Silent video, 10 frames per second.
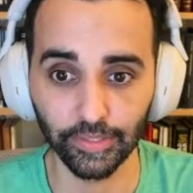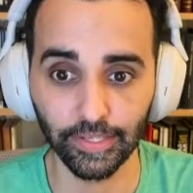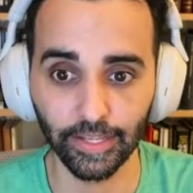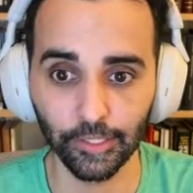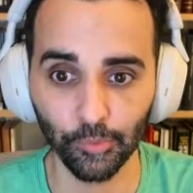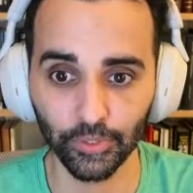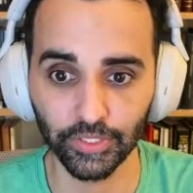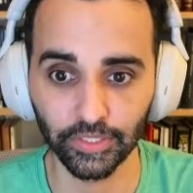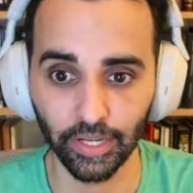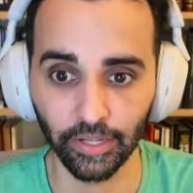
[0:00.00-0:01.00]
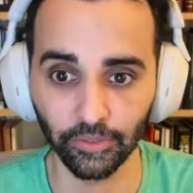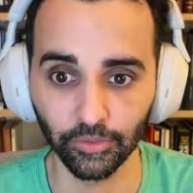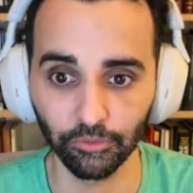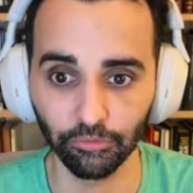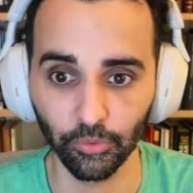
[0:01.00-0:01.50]
the 90th
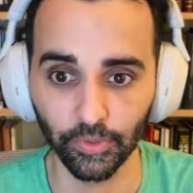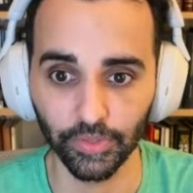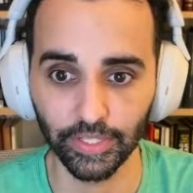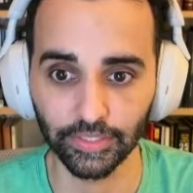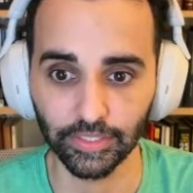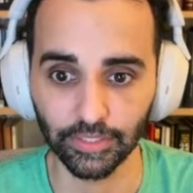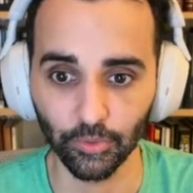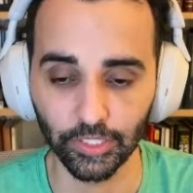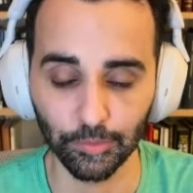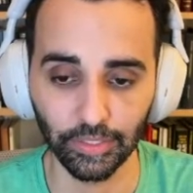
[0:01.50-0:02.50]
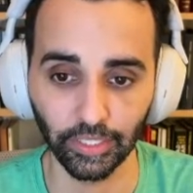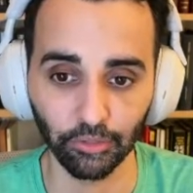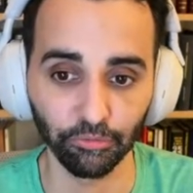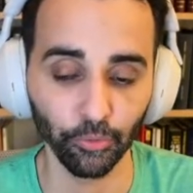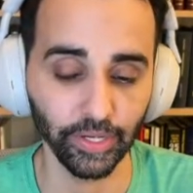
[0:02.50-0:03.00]
percentile for this is going to be
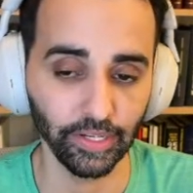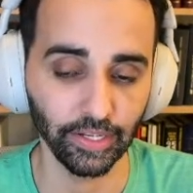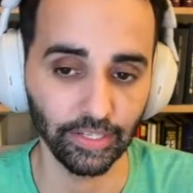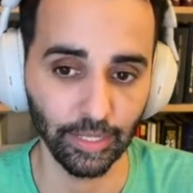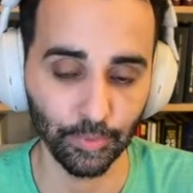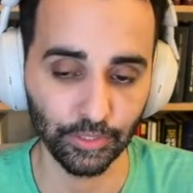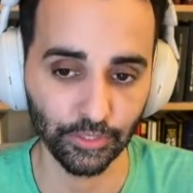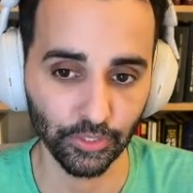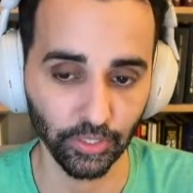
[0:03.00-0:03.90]
like 49 damage.